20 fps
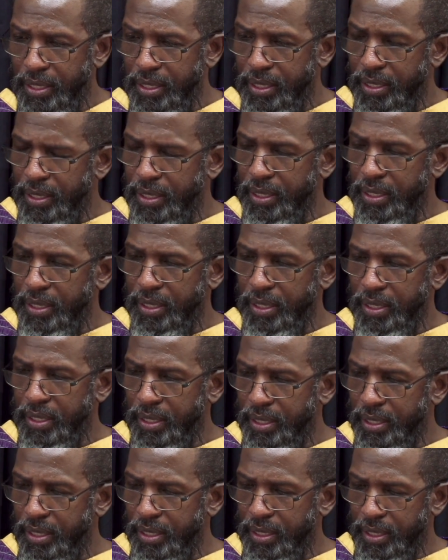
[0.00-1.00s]

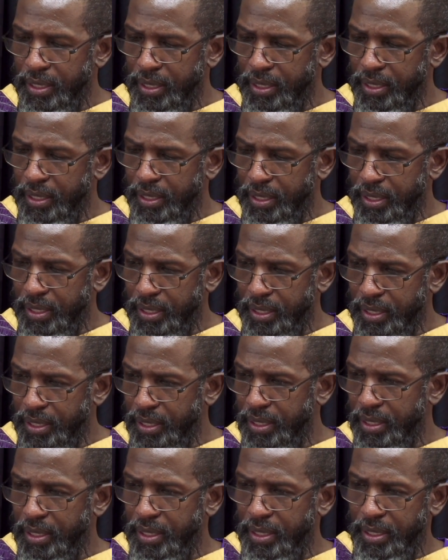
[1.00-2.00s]

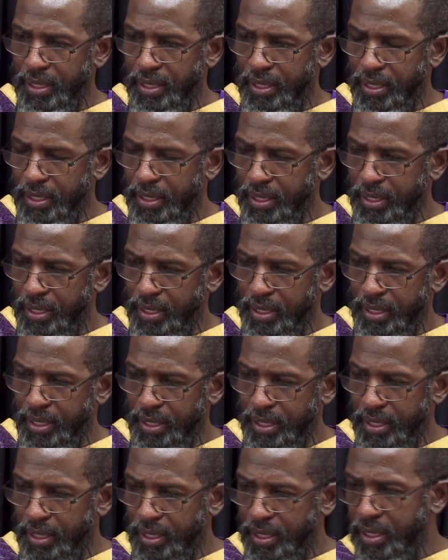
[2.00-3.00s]

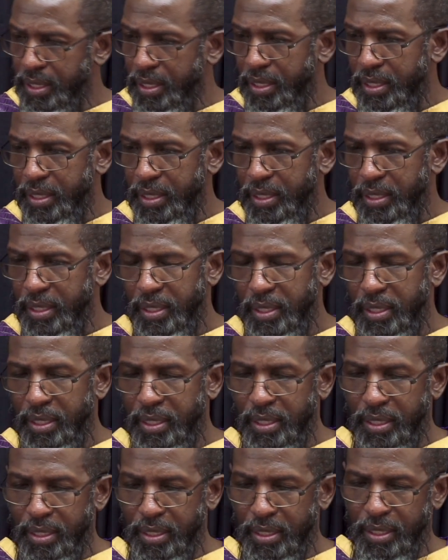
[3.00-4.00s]

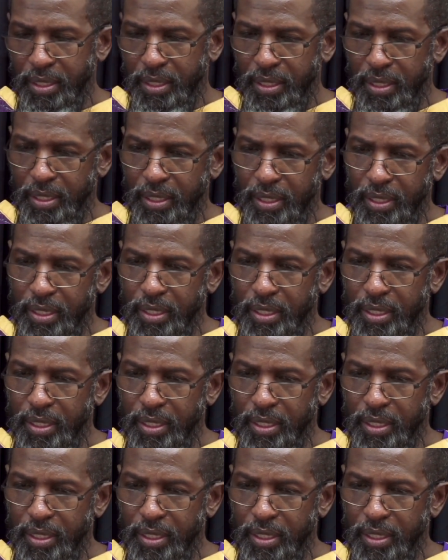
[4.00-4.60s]
Nobody speaks.